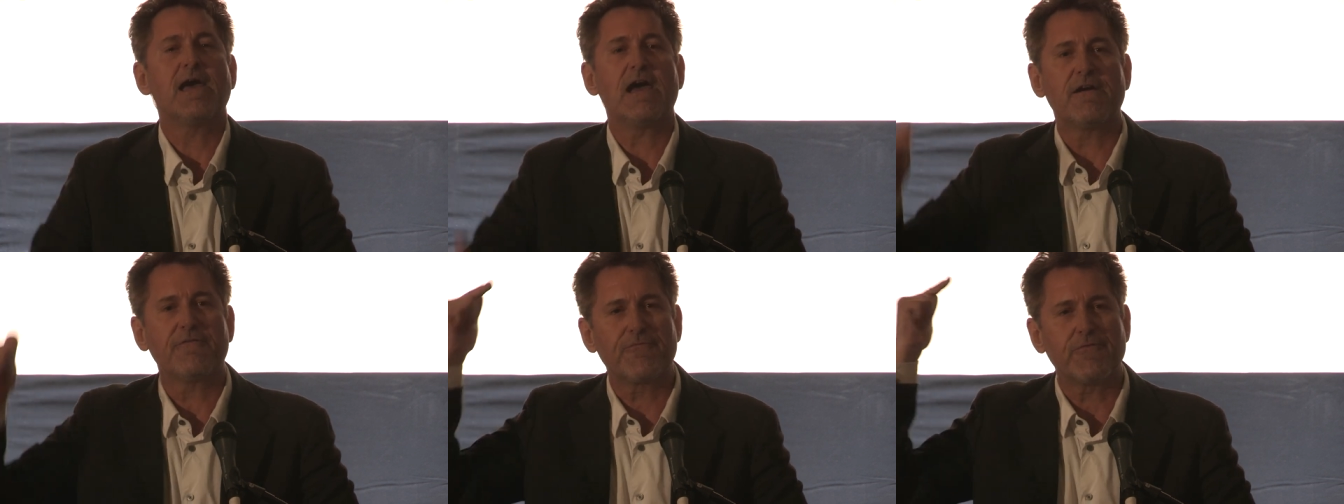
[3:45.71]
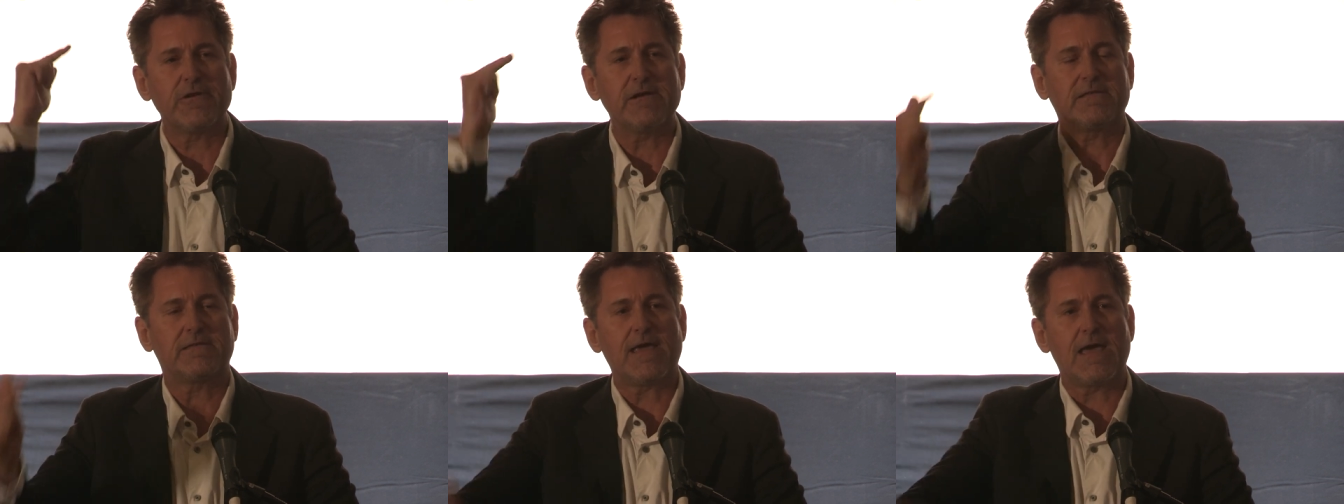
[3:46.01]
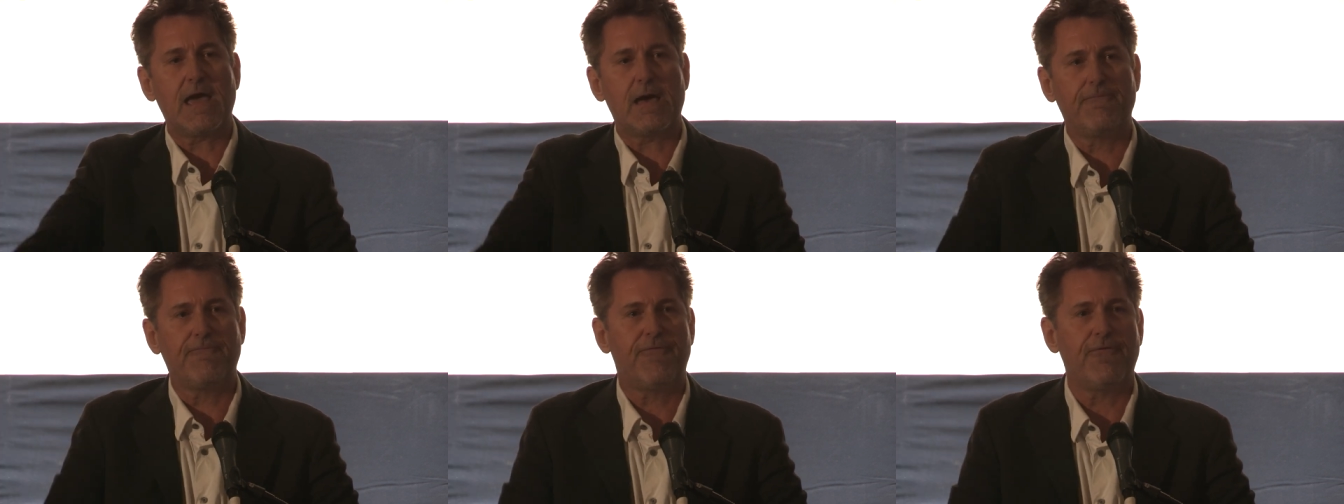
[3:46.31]
every
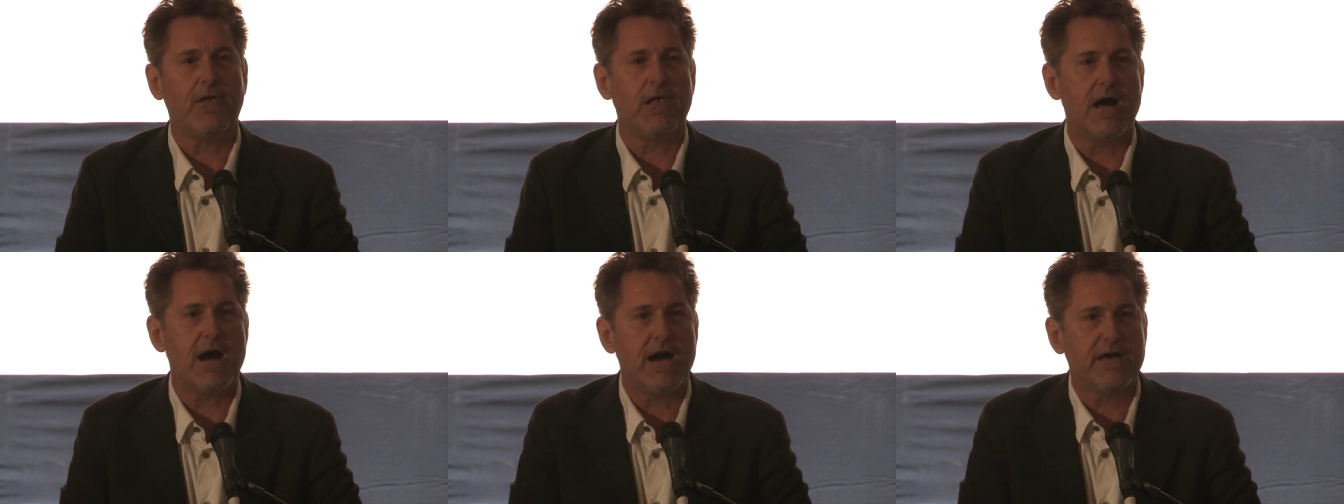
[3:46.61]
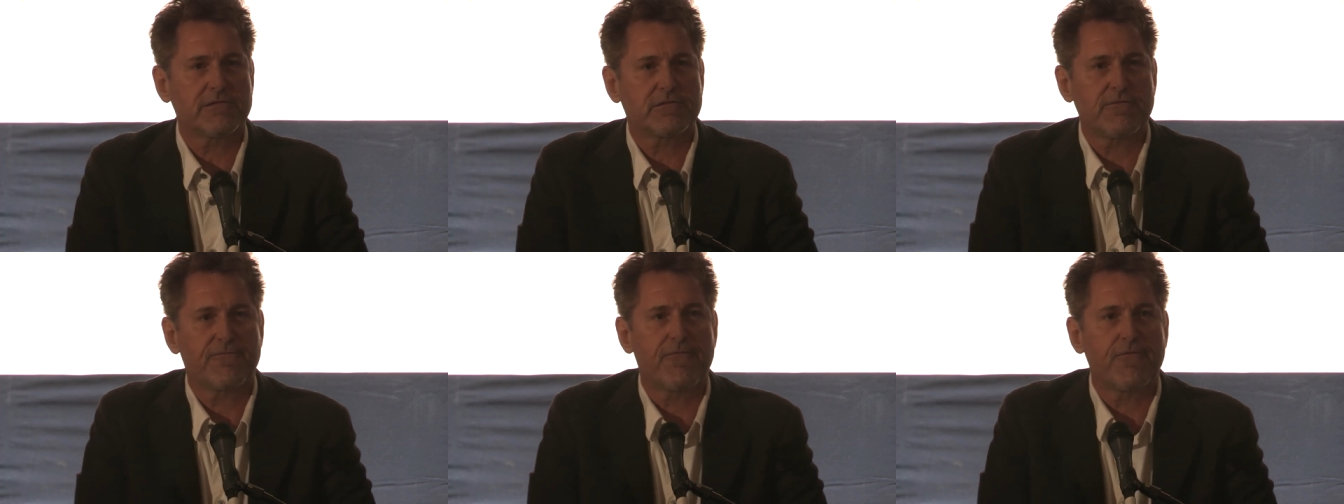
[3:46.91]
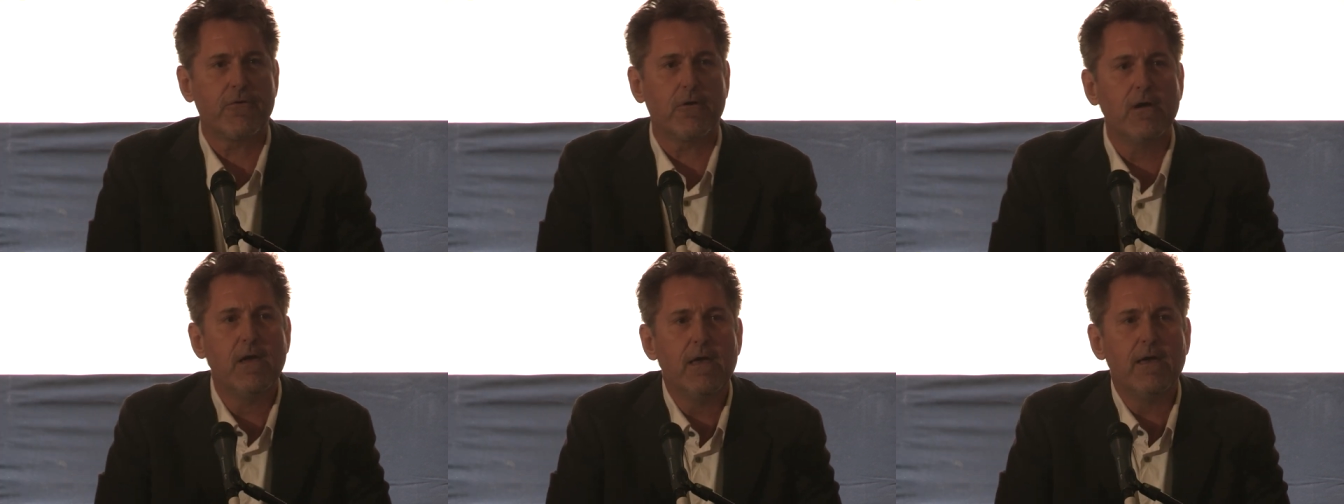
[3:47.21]
damn
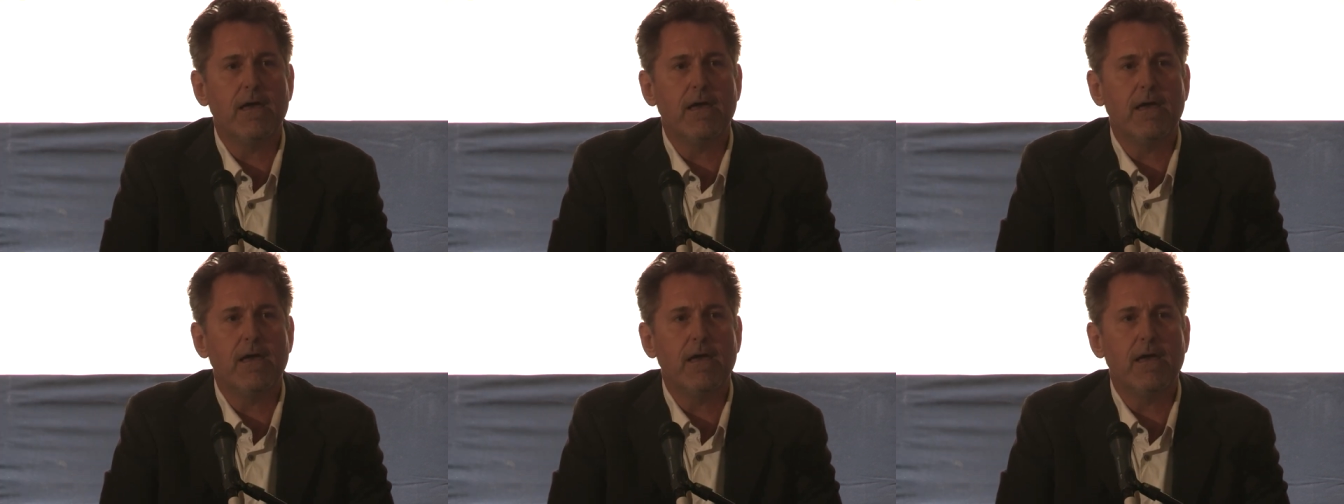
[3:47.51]
philosopher